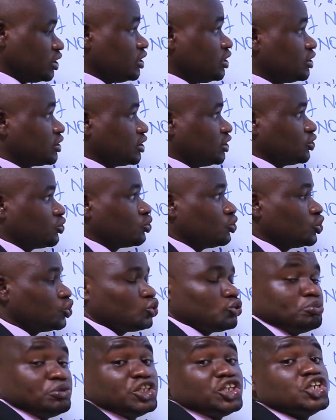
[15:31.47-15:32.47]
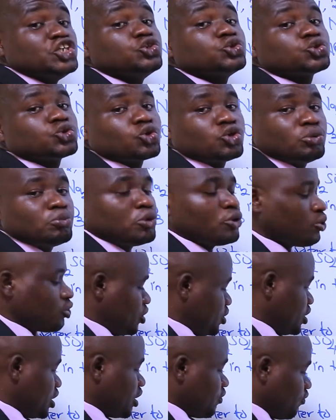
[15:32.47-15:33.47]
is it's going to be insoluble.
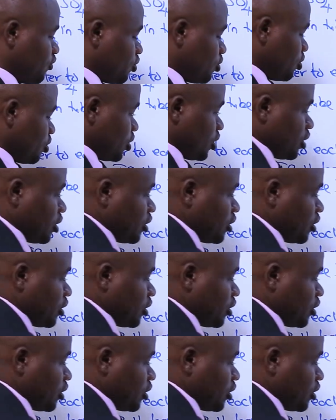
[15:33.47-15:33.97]
Therefore,